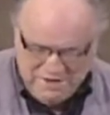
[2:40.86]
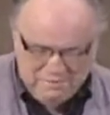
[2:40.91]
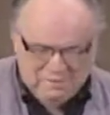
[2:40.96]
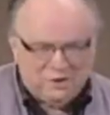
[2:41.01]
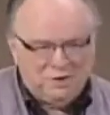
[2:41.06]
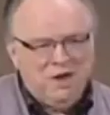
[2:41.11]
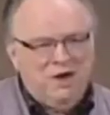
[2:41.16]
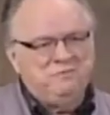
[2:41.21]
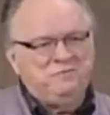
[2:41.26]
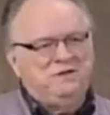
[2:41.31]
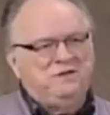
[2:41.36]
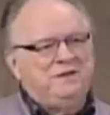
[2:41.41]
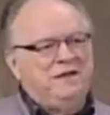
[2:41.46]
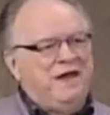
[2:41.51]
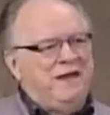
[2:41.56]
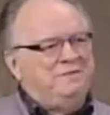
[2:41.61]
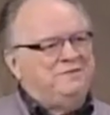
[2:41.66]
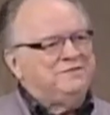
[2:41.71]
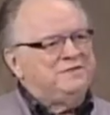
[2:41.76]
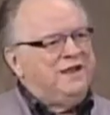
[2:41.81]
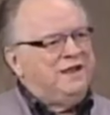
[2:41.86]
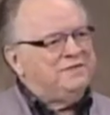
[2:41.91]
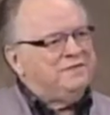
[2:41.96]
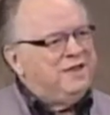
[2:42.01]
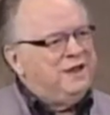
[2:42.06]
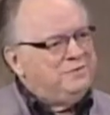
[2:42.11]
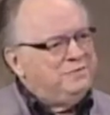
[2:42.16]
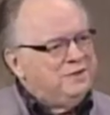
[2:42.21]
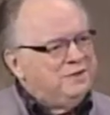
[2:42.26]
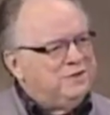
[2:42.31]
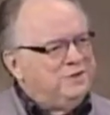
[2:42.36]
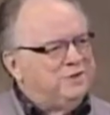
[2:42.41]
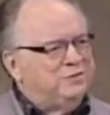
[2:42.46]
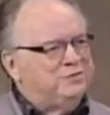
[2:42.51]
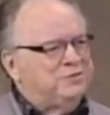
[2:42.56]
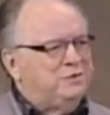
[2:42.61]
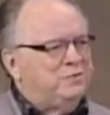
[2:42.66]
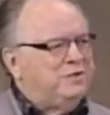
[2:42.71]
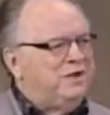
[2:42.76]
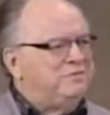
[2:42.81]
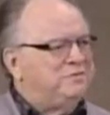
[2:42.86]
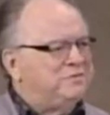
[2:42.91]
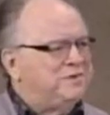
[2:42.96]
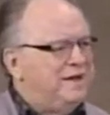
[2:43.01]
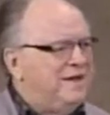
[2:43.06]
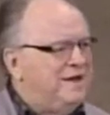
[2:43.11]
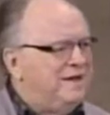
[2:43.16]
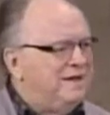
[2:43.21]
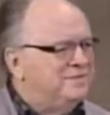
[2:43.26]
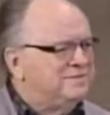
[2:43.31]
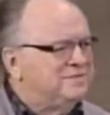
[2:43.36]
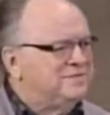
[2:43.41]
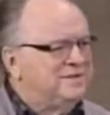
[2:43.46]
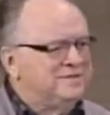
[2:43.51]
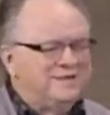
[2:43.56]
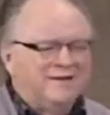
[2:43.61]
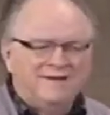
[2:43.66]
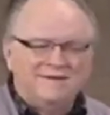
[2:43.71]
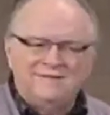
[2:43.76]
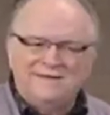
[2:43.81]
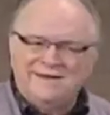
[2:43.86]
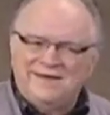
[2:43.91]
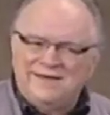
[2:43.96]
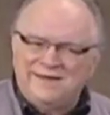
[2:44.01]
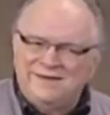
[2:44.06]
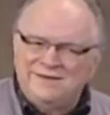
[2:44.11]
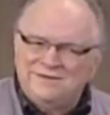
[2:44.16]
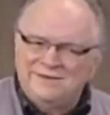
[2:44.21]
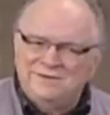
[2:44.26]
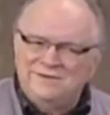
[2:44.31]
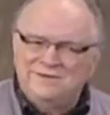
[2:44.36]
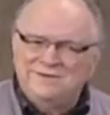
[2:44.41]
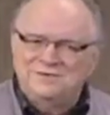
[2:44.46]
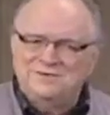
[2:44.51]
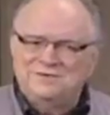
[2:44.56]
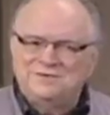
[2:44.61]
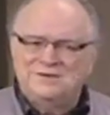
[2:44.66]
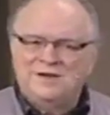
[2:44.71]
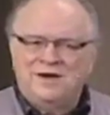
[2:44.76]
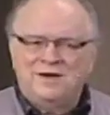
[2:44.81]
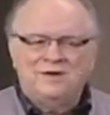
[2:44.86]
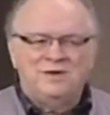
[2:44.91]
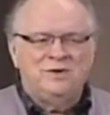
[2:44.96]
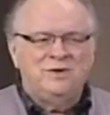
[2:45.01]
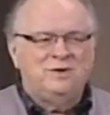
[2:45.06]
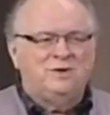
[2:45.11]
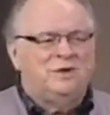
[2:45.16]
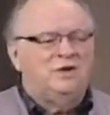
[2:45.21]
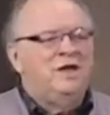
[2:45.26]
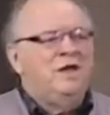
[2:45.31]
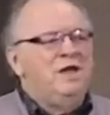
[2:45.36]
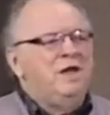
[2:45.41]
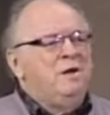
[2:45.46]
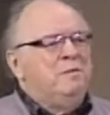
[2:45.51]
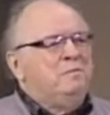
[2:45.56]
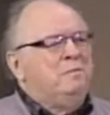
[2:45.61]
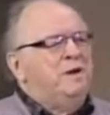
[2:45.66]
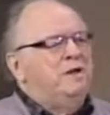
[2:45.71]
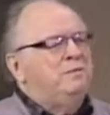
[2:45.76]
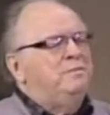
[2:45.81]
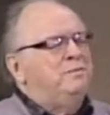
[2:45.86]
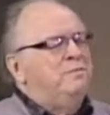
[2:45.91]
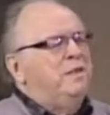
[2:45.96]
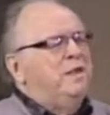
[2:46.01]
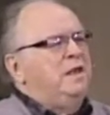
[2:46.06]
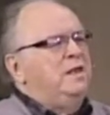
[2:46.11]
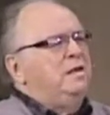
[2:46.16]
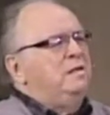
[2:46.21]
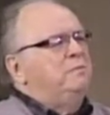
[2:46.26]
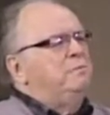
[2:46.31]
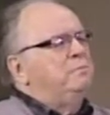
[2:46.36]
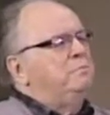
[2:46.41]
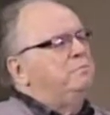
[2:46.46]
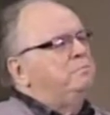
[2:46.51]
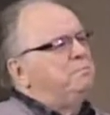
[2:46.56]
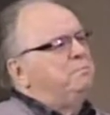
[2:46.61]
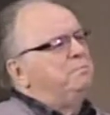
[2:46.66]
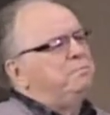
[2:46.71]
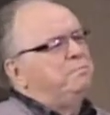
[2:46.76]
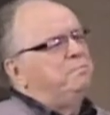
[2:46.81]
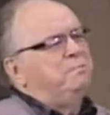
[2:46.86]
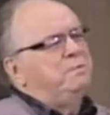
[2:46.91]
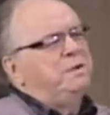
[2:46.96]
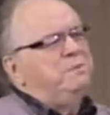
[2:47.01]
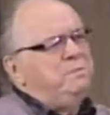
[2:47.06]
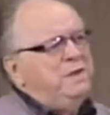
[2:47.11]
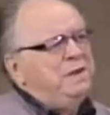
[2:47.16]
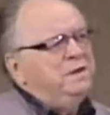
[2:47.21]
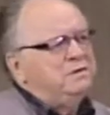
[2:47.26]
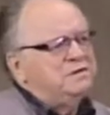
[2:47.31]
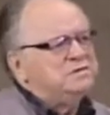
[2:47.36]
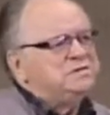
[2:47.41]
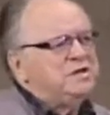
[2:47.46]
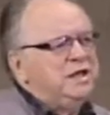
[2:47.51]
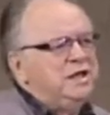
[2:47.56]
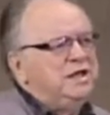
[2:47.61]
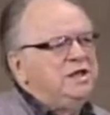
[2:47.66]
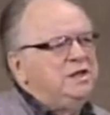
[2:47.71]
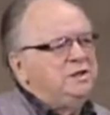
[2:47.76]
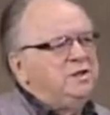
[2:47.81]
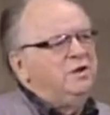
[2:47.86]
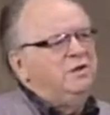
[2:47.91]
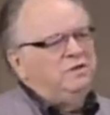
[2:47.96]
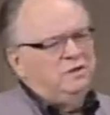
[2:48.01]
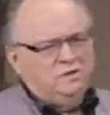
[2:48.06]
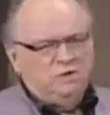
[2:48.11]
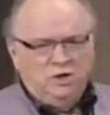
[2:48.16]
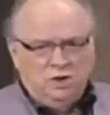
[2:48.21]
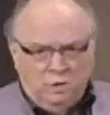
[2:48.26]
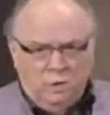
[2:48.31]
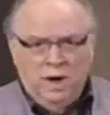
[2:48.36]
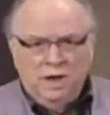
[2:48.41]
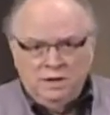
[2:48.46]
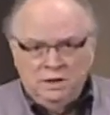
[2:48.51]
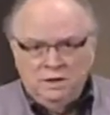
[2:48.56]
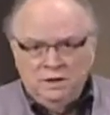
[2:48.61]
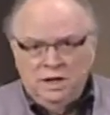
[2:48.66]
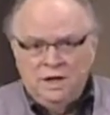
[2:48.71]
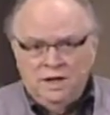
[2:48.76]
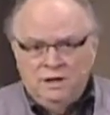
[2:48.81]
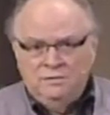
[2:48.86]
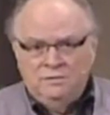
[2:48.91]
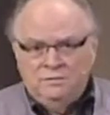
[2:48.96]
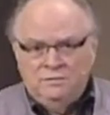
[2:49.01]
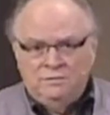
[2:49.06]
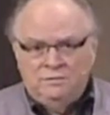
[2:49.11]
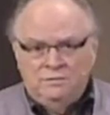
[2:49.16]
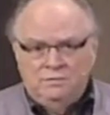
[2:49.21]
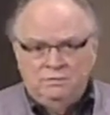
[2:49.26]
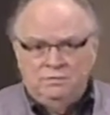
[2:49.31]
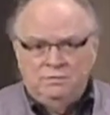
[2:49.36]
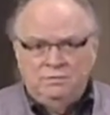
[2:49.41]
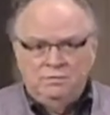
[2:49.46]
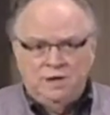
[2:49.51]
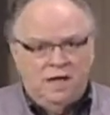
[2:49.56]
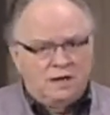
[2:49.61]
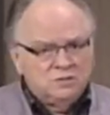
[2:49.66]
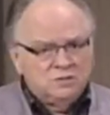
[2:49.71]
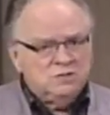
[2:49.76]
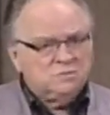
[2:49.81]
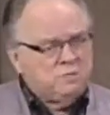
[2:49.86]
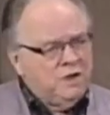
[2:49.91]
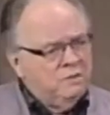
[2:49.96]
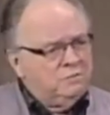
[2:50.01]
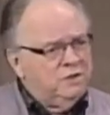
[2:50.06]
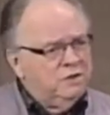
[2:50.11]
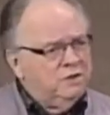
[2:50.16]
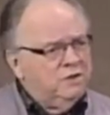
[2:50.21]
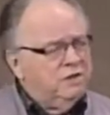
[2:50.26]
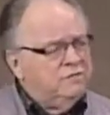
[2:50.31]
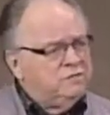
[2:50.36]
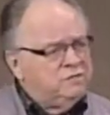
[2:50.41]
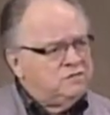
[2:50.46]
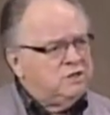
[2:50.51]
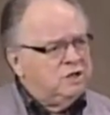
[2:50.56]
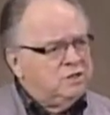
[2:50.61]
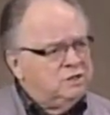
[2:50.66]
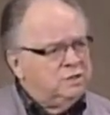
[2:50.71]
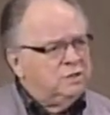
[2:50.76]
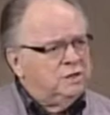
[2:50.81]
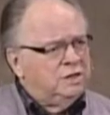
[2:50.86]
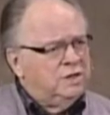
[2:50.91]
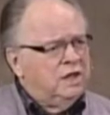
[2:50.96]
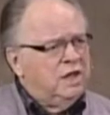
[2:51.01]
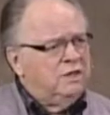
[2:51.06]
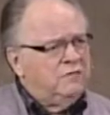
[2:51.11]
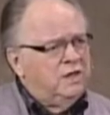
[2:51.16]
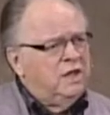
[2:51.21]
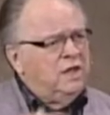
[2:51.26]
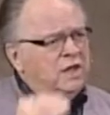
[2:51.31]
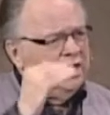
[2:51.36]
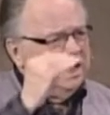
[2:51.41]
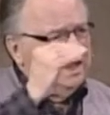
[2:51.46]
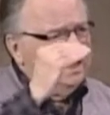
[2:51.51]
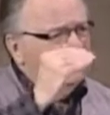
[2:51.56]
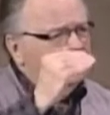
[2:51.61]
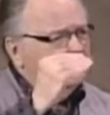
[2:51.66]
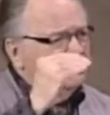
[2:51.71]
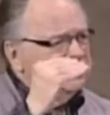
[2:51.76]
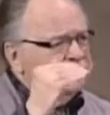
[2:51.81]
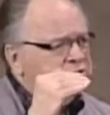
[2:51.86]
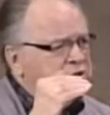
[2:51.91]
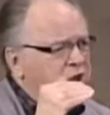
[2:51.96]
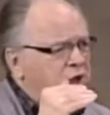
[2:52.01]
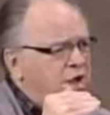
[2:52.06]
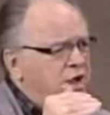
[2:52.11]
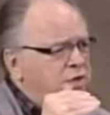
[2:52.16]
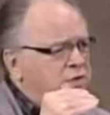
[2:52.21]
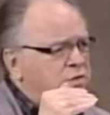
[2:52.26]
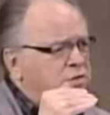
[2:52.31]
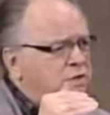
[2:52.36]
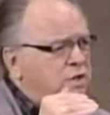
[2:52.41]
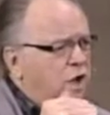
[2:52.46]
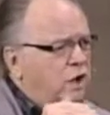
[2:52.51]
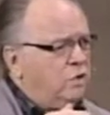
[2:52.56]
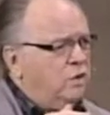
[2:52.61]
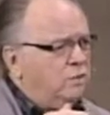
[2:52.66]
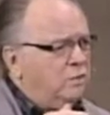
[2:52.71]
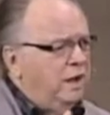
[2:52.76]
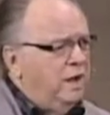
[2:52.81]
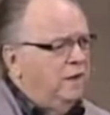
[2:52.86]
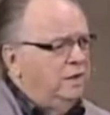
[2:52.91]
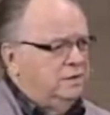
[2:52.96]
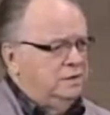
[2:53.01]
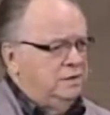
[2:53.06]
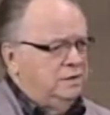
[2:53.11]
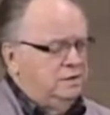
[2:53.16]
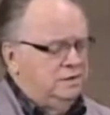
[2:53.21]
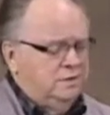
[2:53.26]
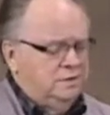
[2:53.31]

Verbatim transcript: but oftentimes like that, we go through rough times and then we kind of lose our cool. But, but Peter's saying, you know, do you want to love? not just puppy love, genuine love, here's how you go about it.